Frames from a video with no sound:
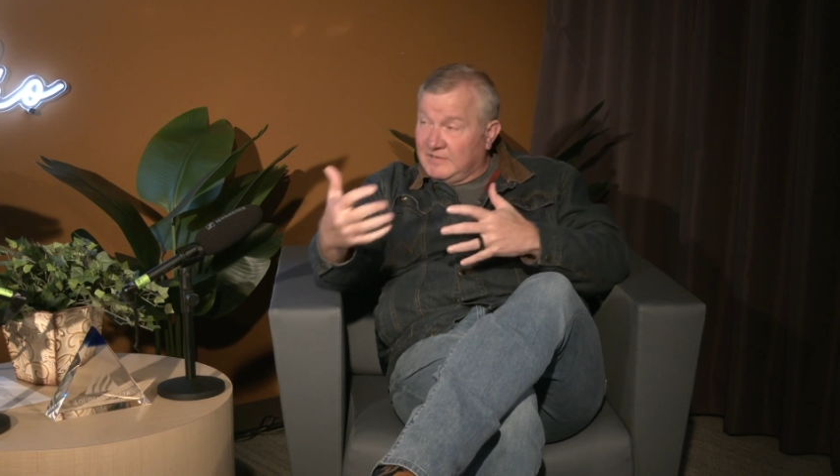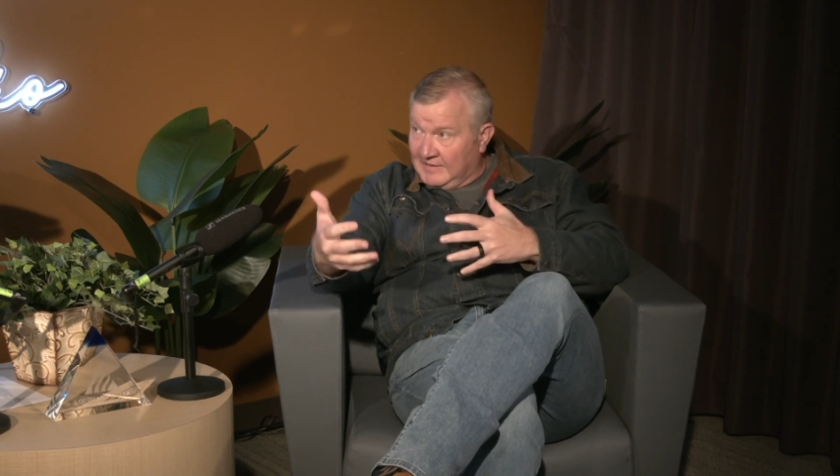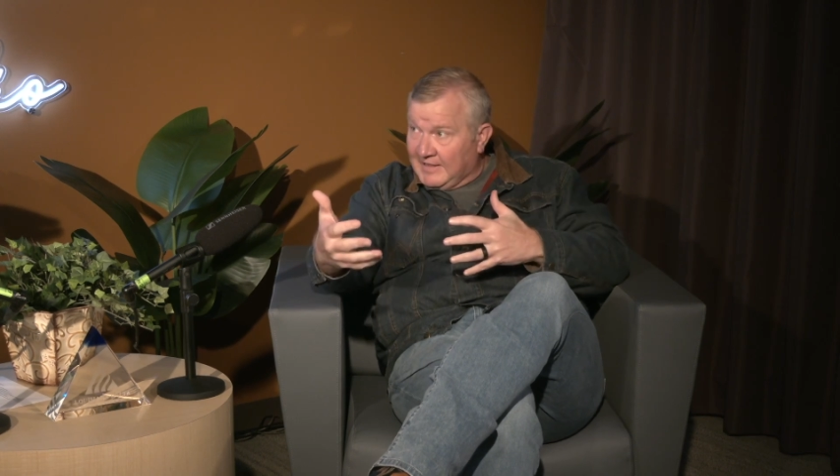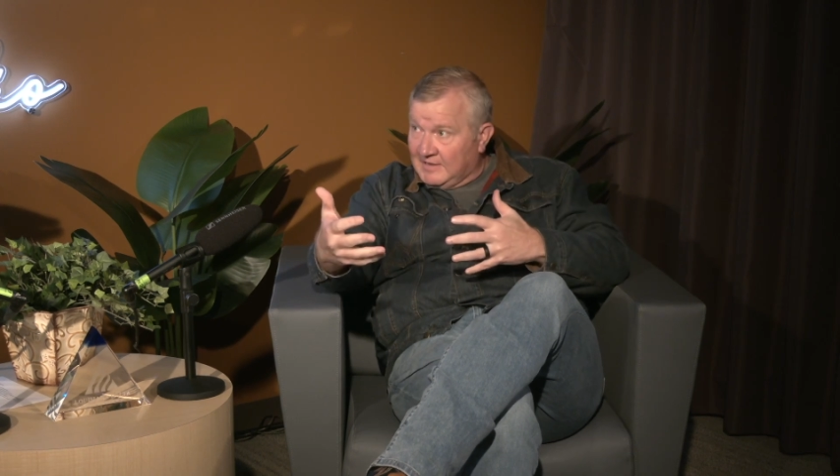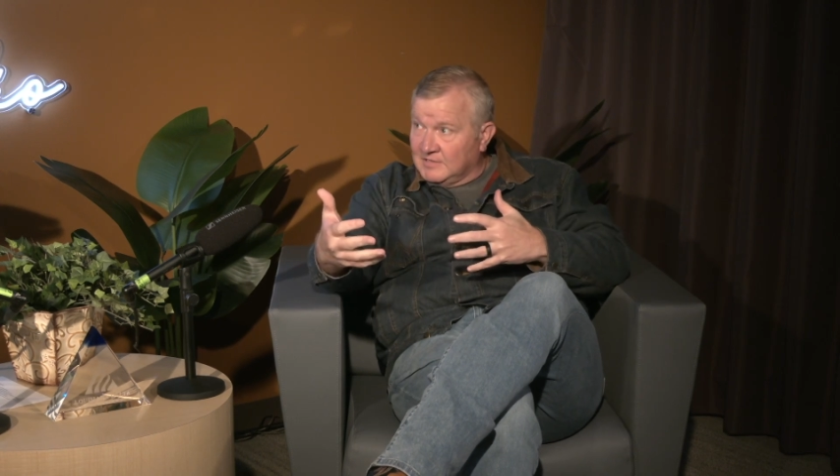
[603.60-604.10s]

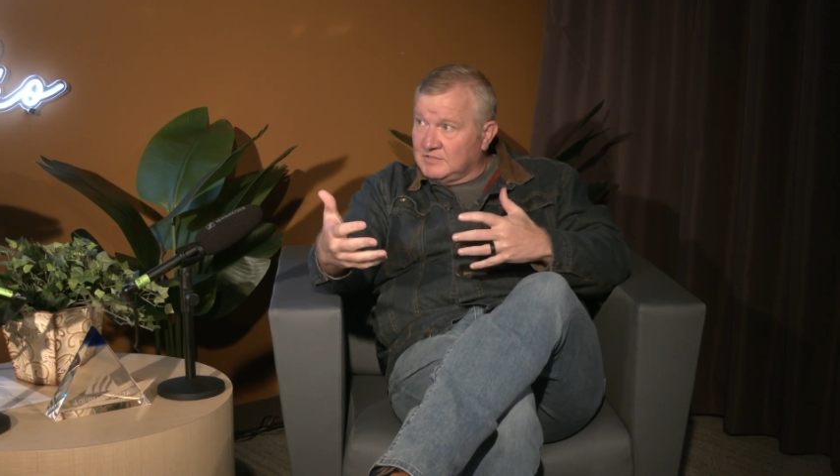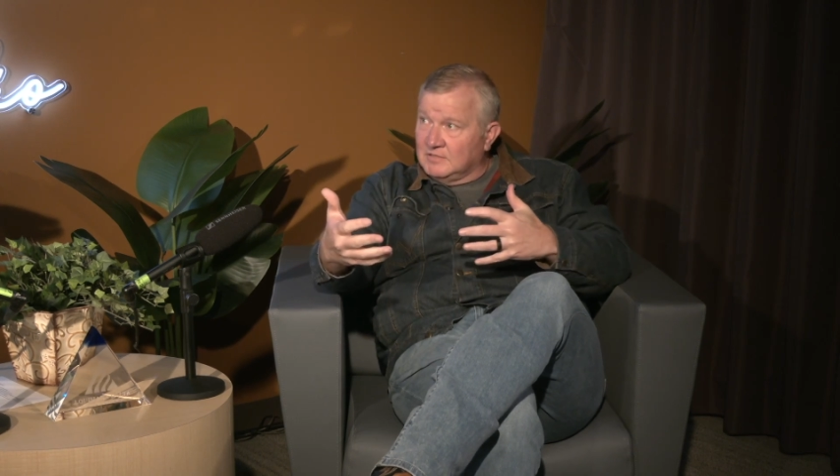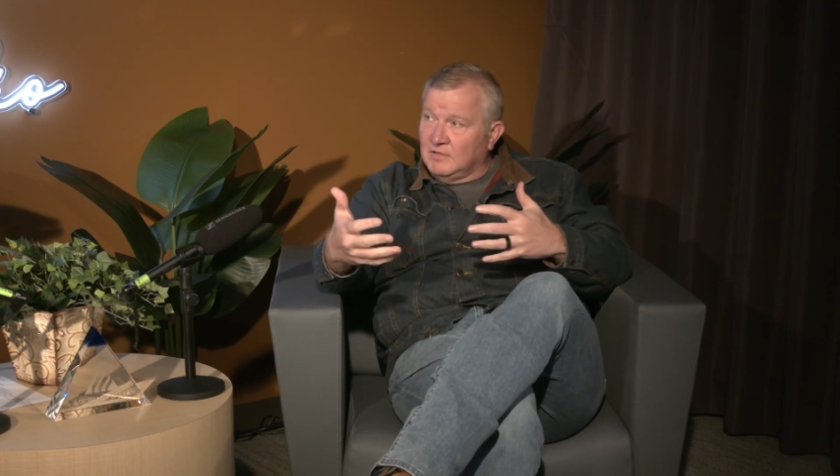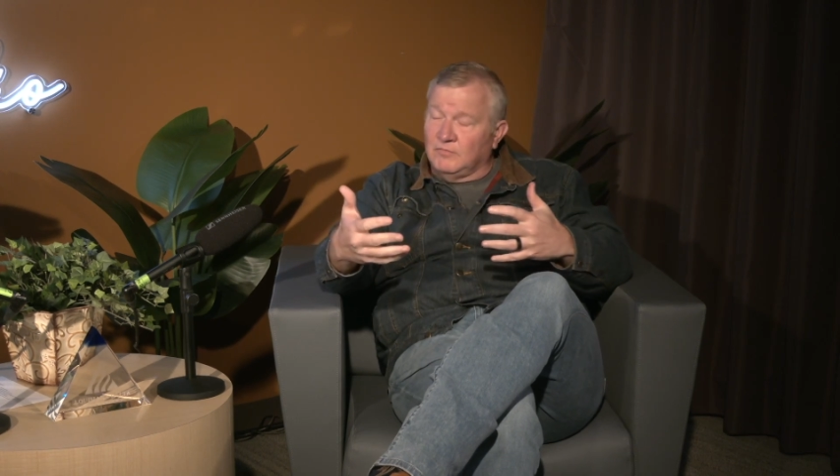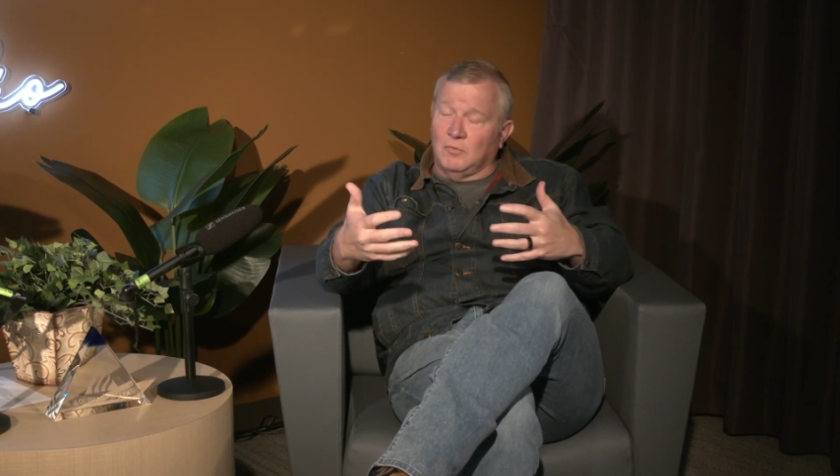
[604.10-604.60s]
ladies,
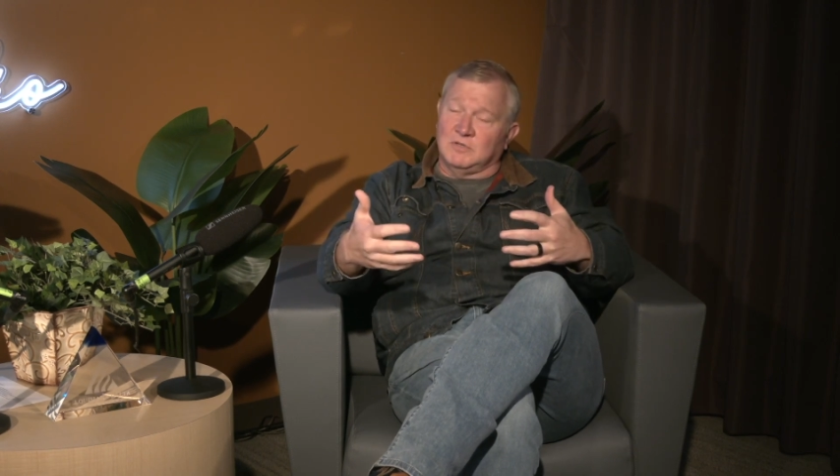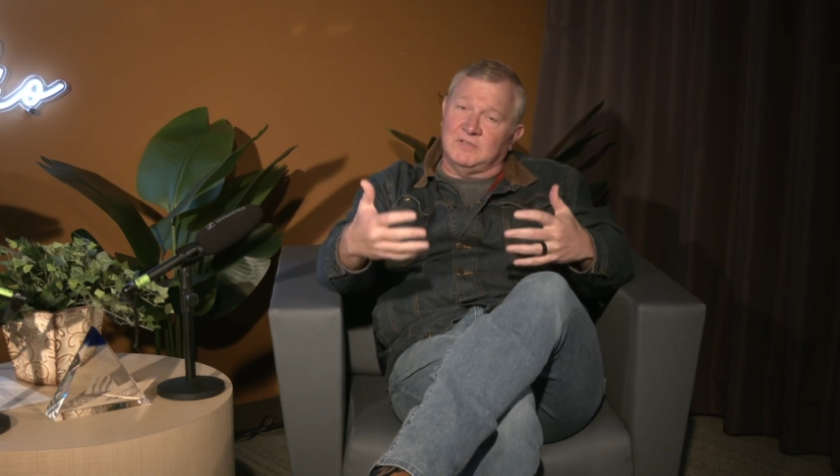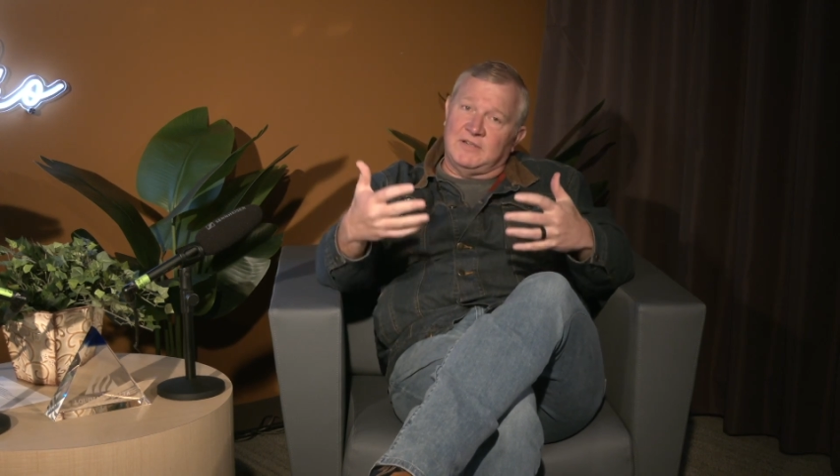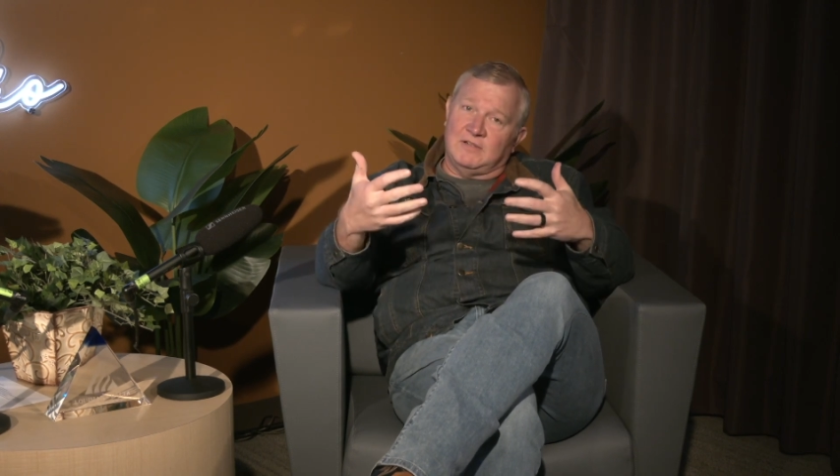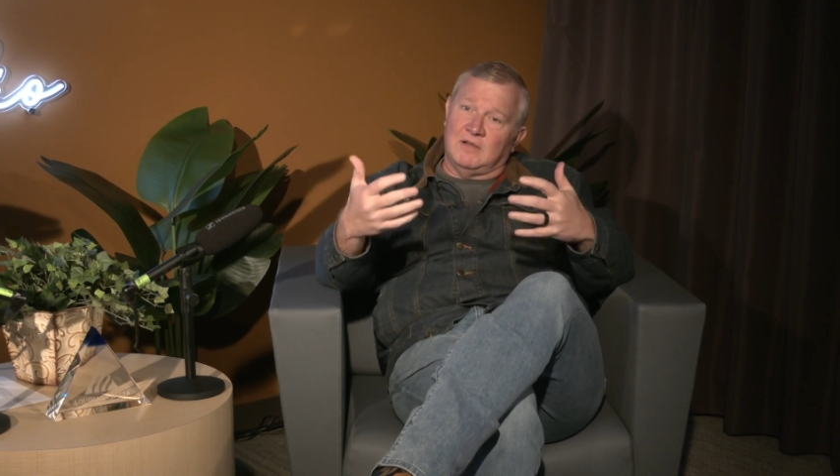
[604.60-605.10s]
mm-hmm.
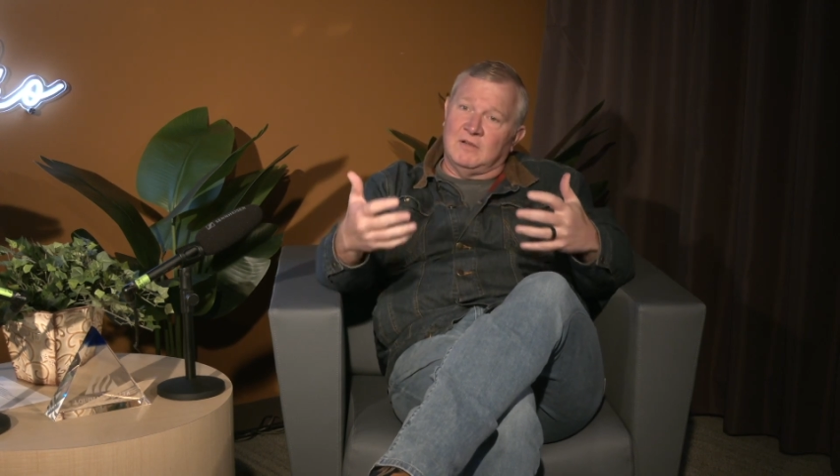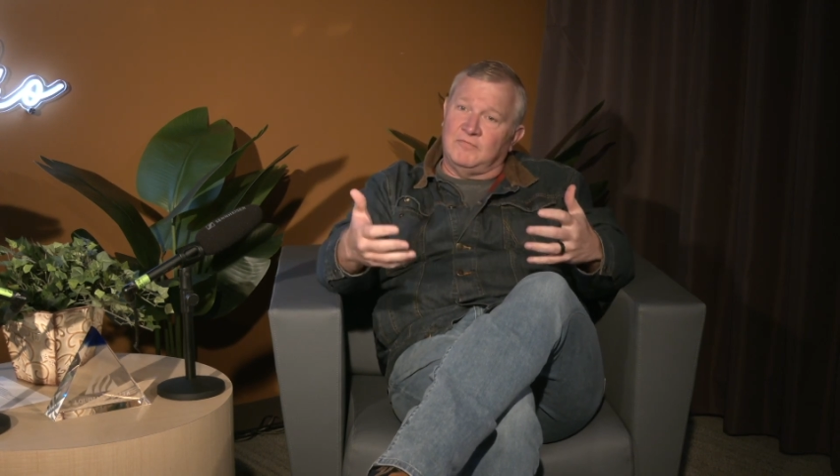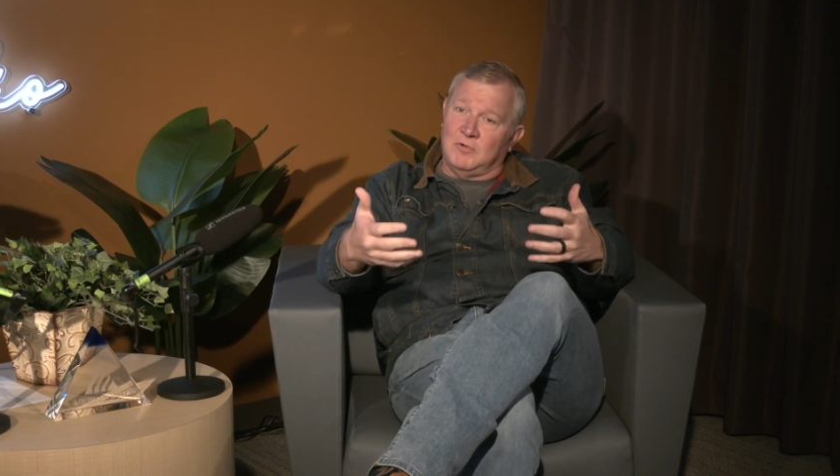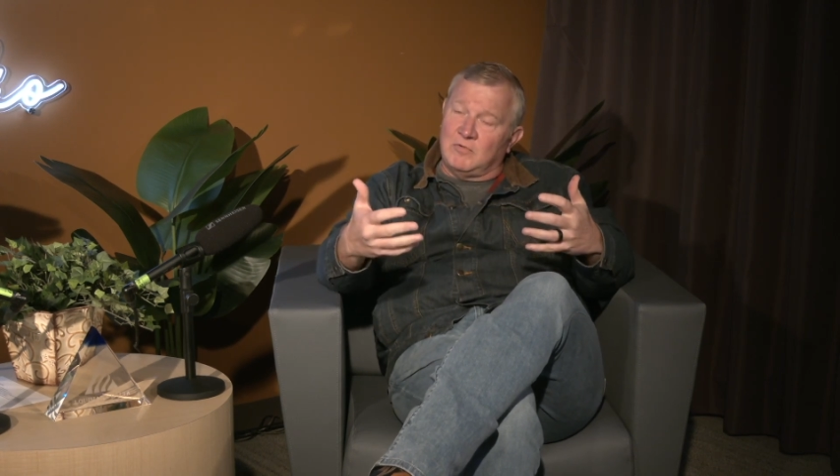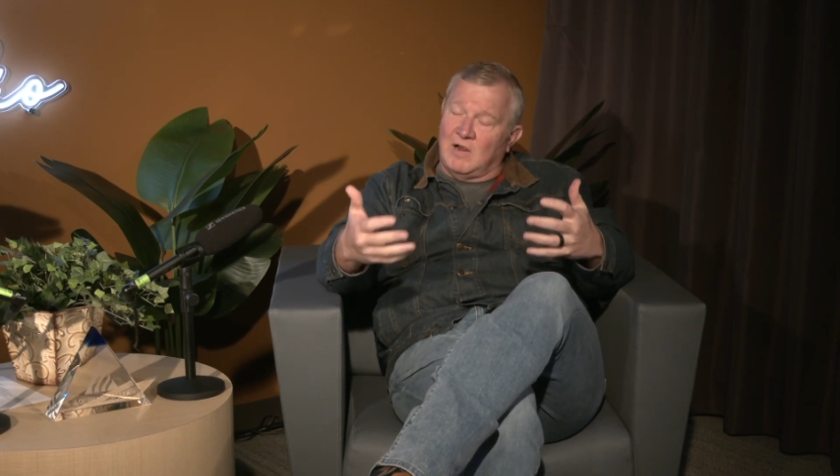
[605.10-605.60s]
unfortunately, uh,
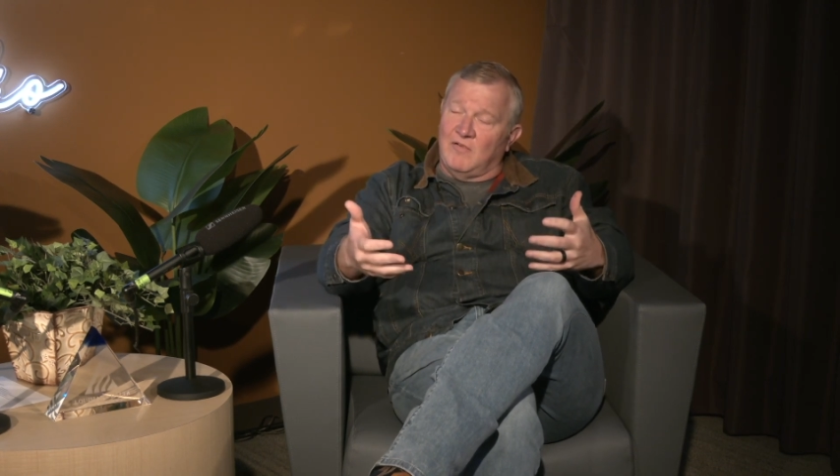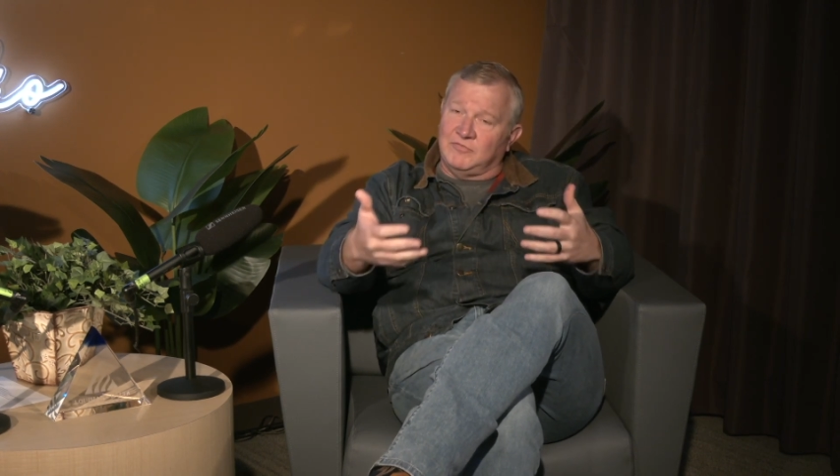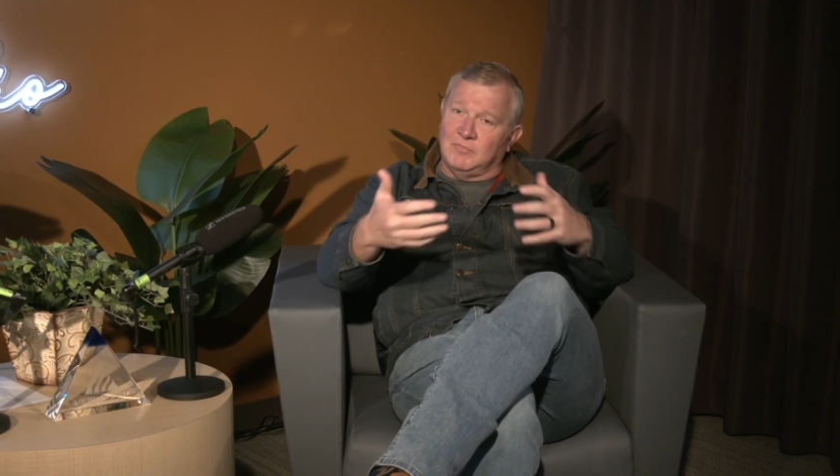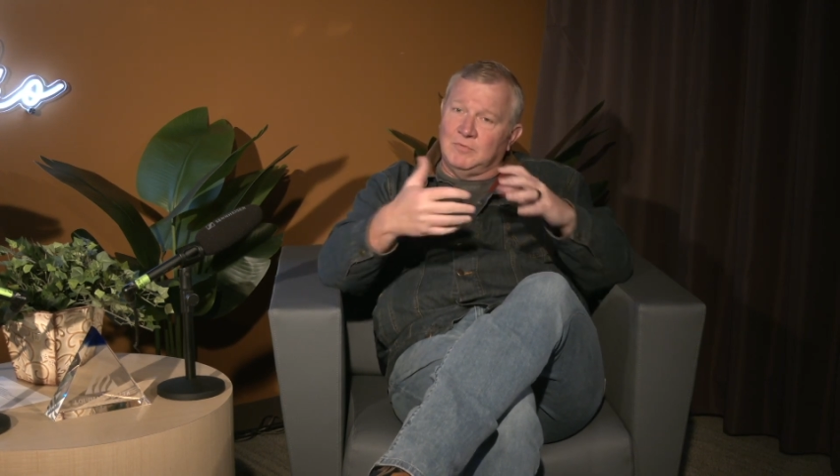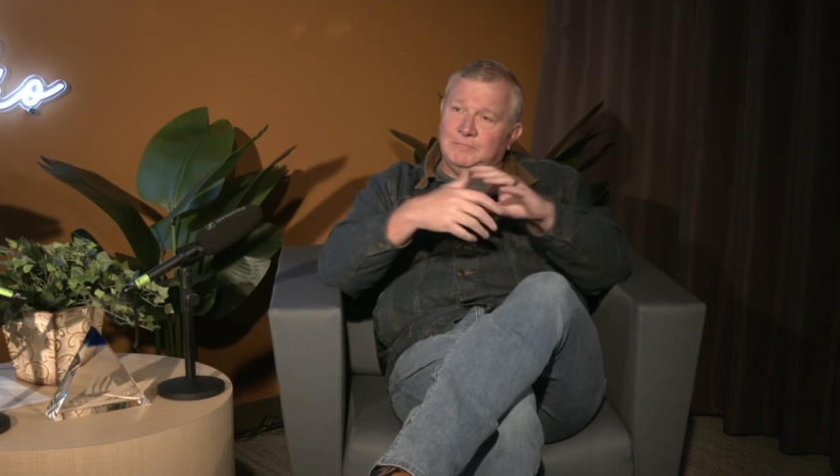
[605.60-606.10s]
feel
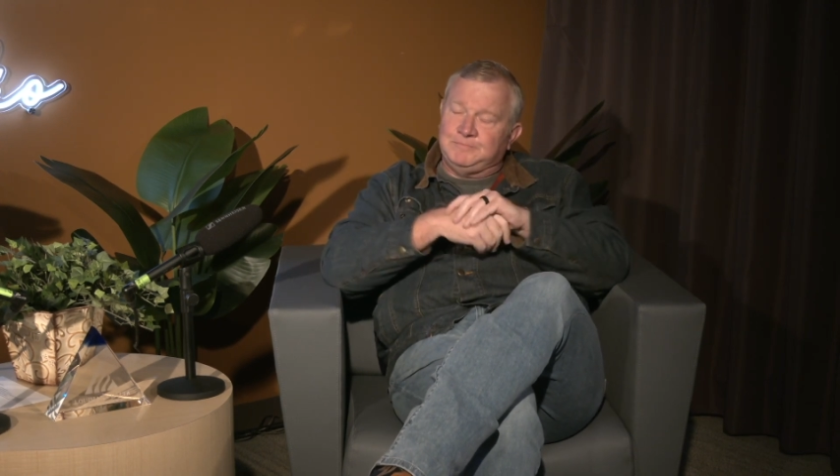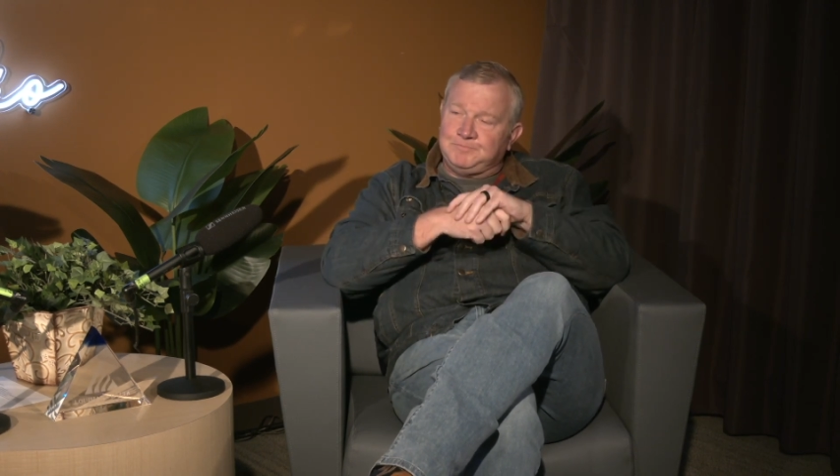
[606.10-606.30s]
comfortable,